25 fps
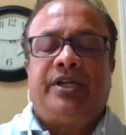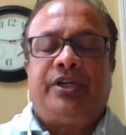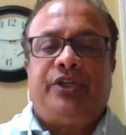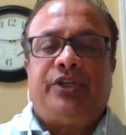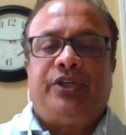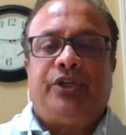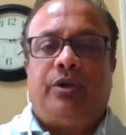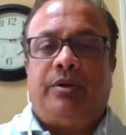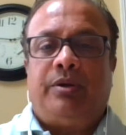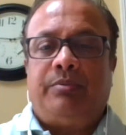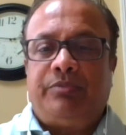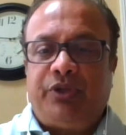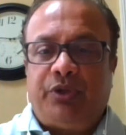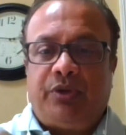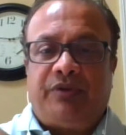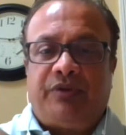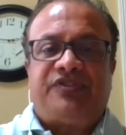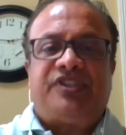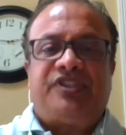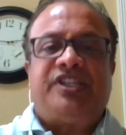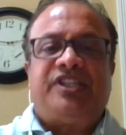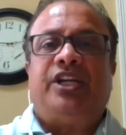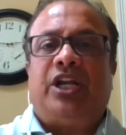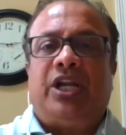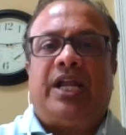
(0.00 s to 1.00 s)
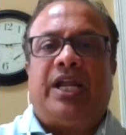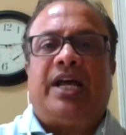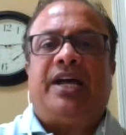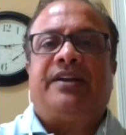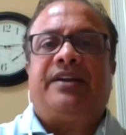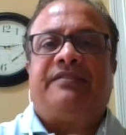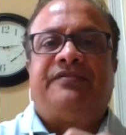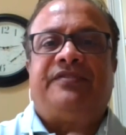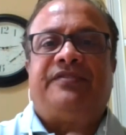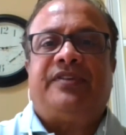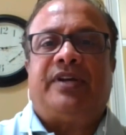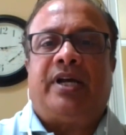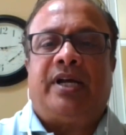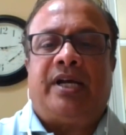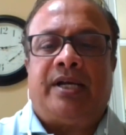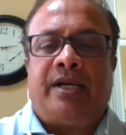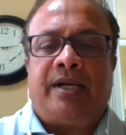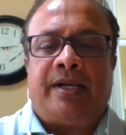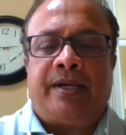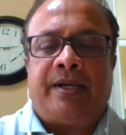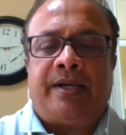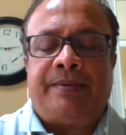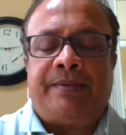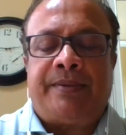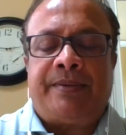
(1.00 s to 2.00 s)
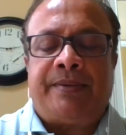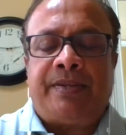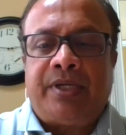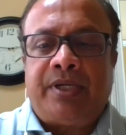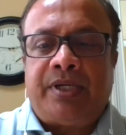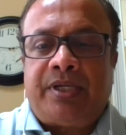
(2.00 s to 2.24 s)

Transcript: you have seen a lot of